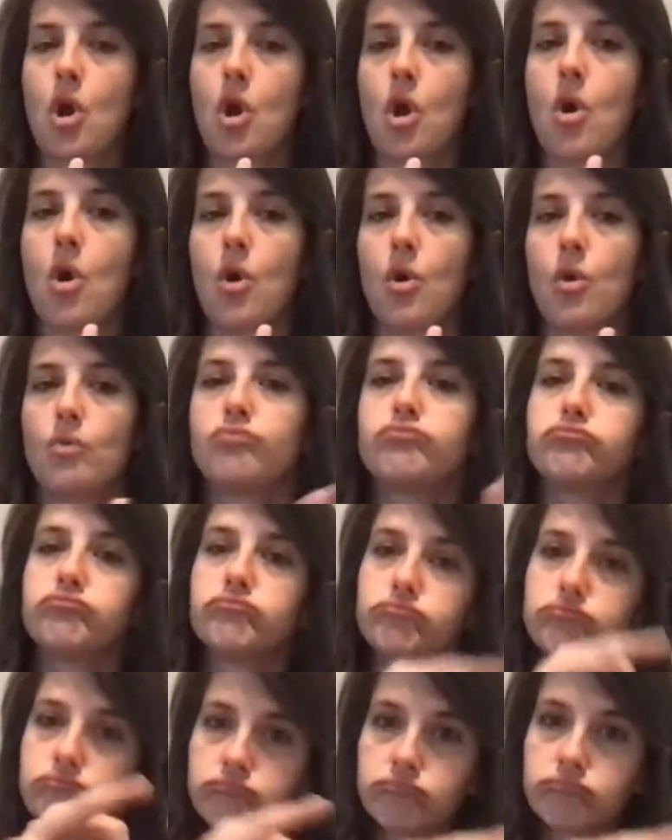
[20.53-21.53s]
here,
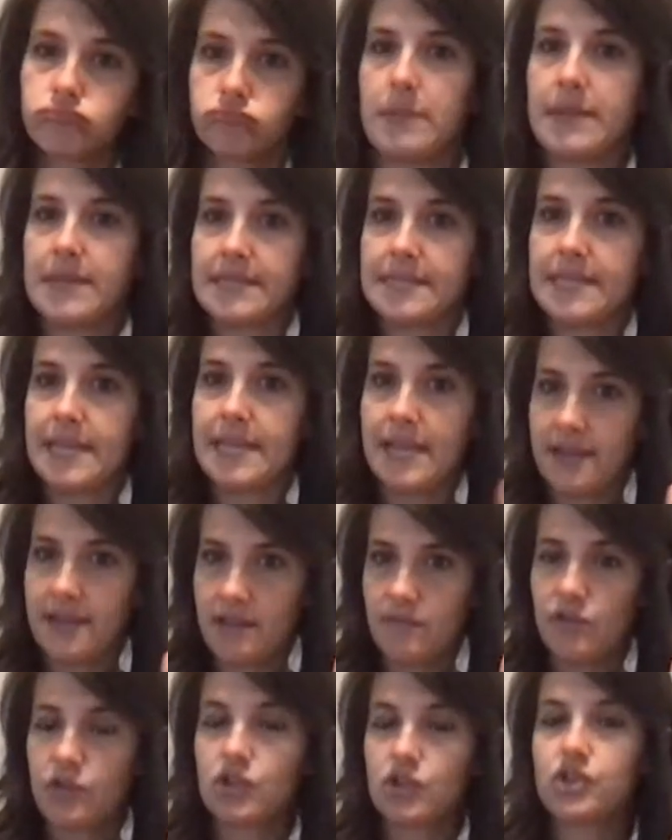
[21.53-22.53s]
and we will
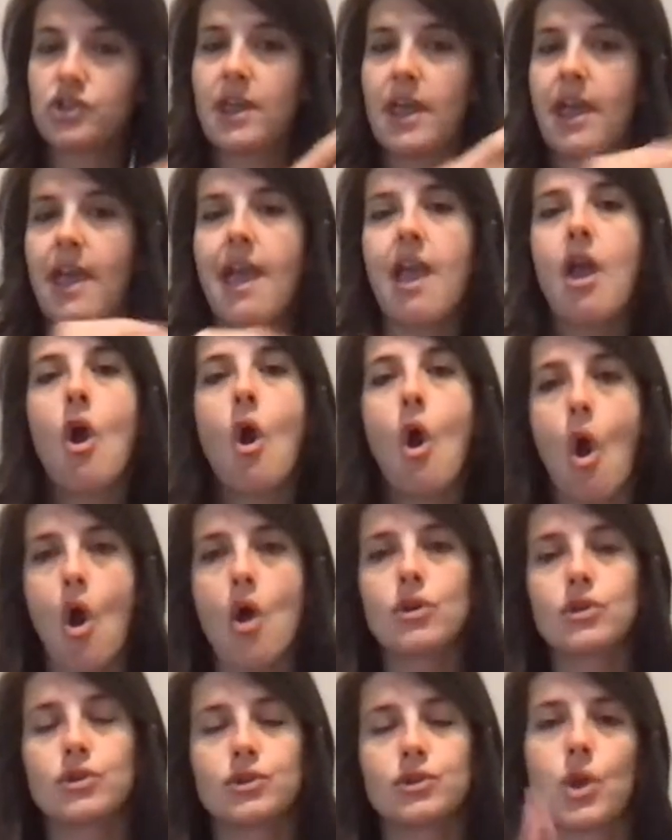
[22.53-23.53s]
walk through one
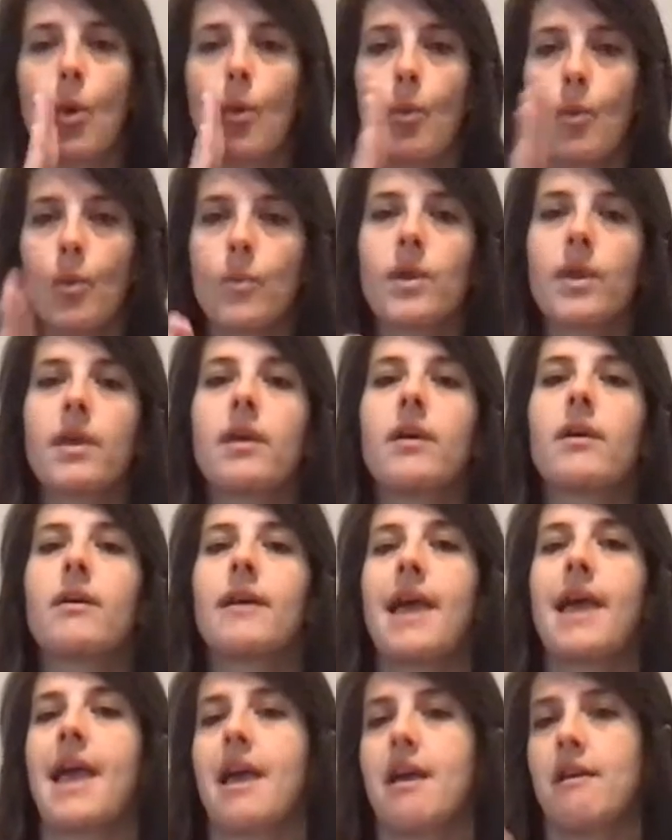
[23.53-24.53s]
example together.
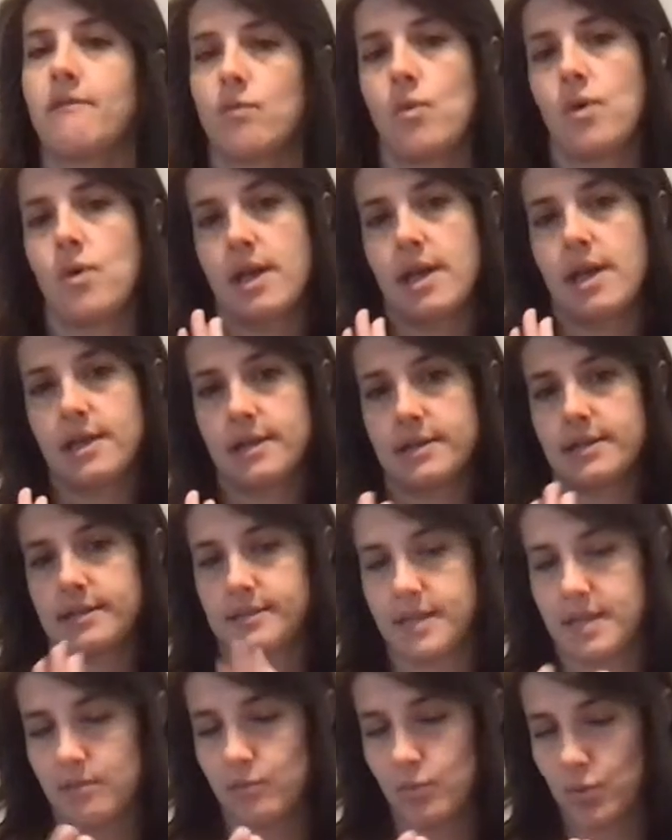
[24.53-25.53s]

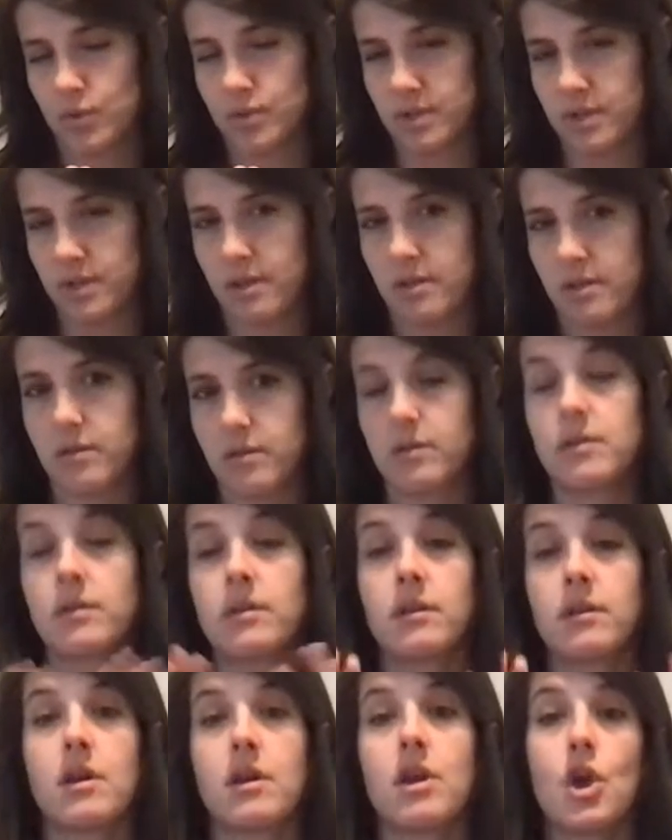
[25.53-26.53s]
First,
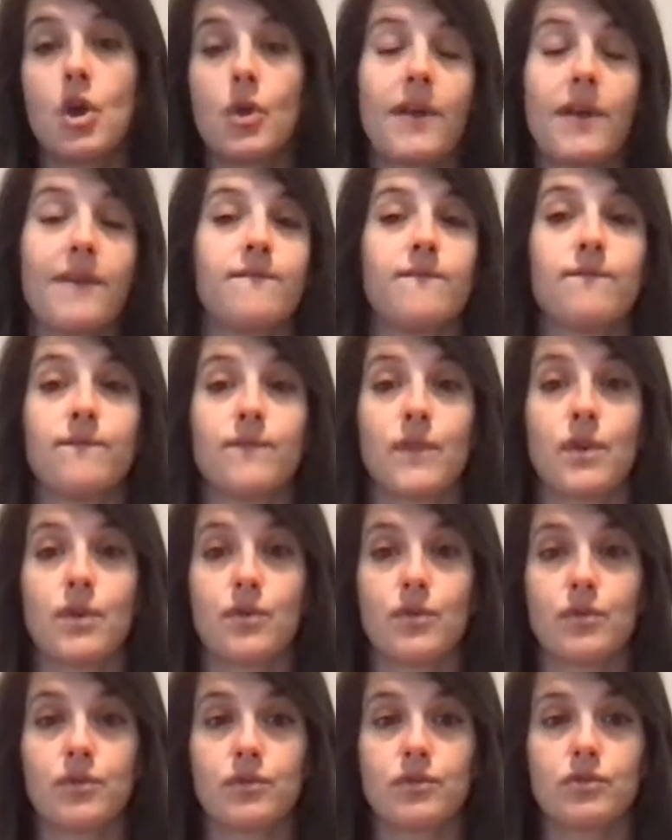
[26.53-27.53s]
alternate
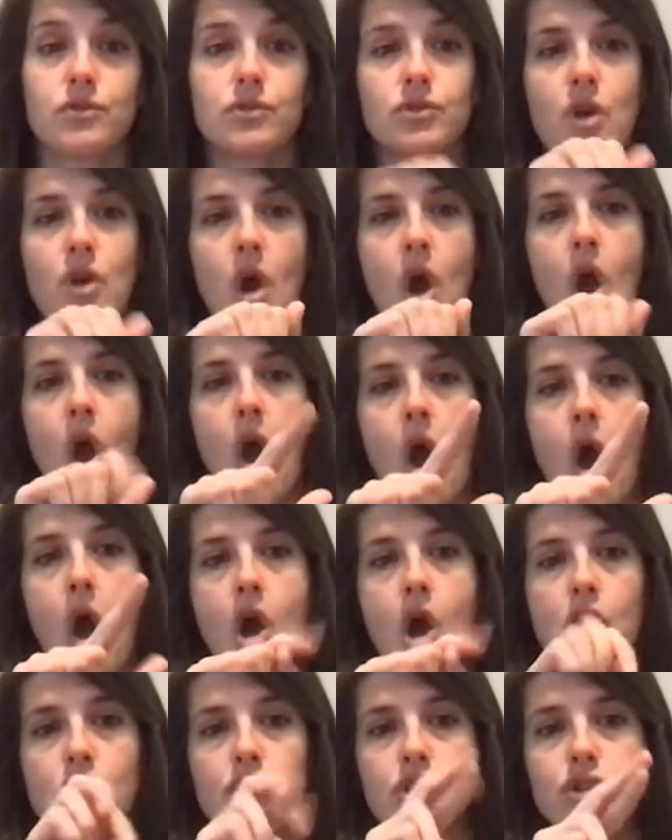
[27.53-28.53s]
exterior
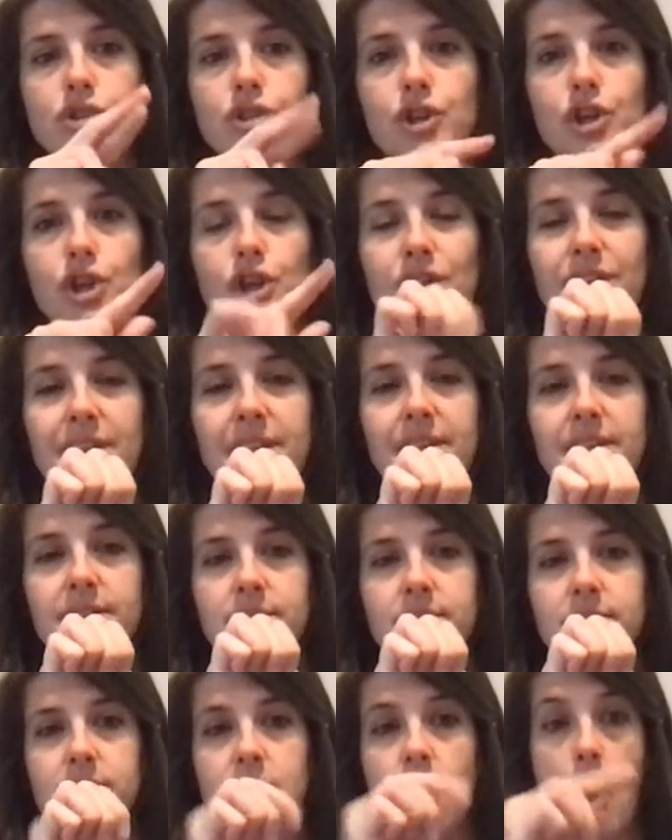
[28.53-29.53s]
angles
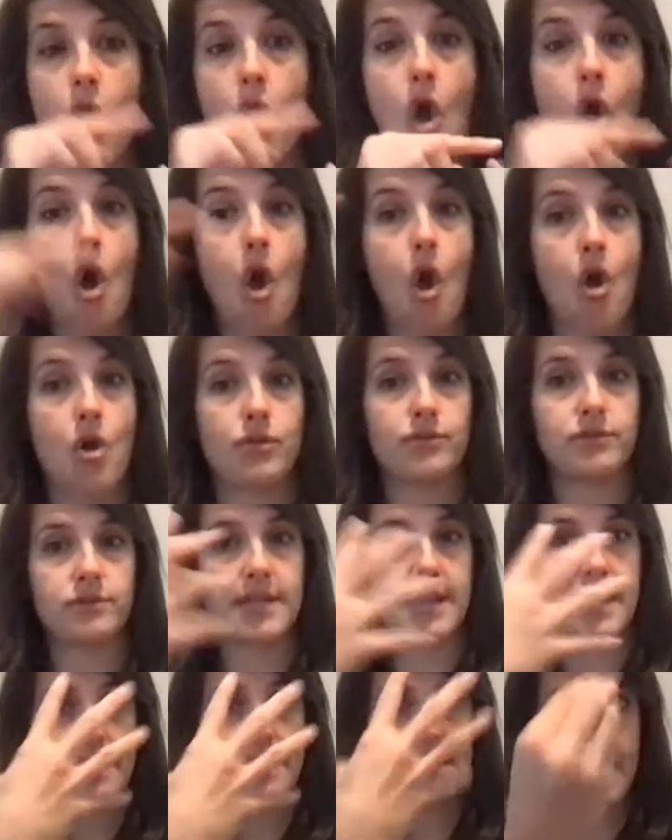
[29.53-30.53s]
are
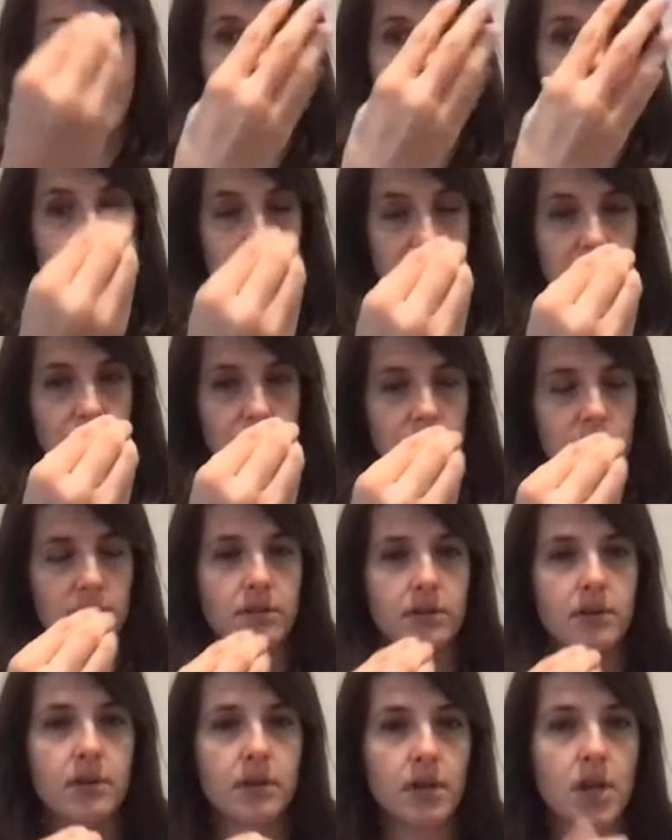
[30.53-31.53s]
applied whenever you
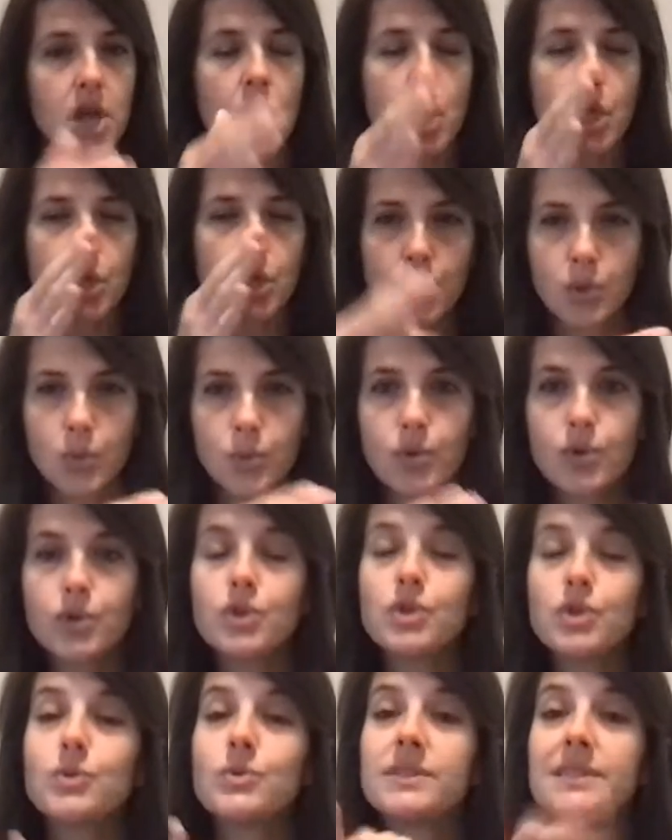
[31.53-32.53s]
have a set of
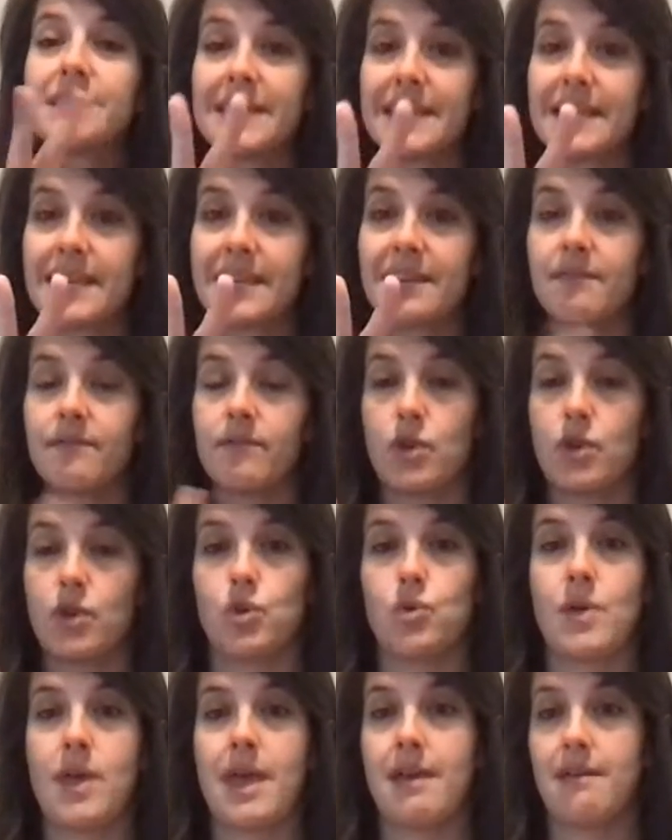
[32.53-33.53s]
two parallel
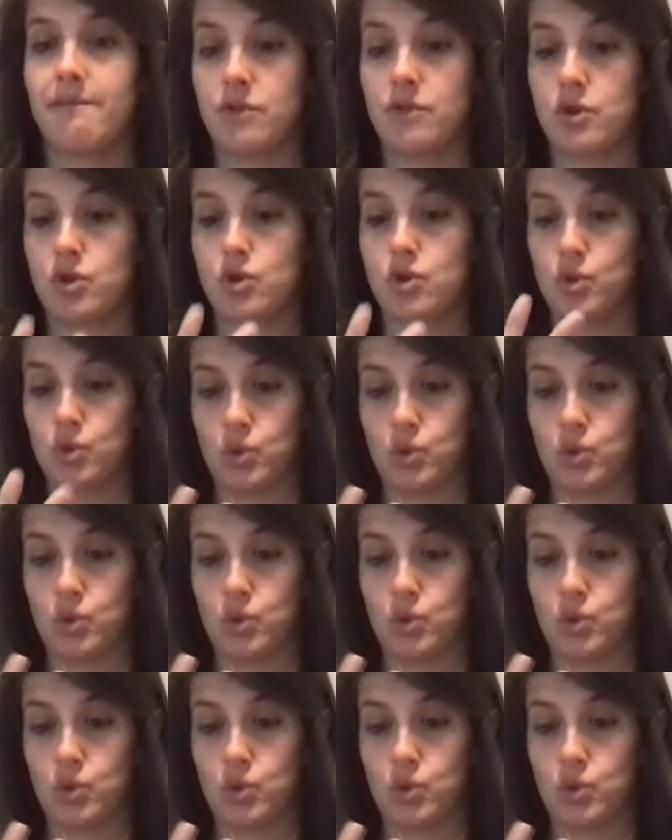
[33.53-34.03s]
lines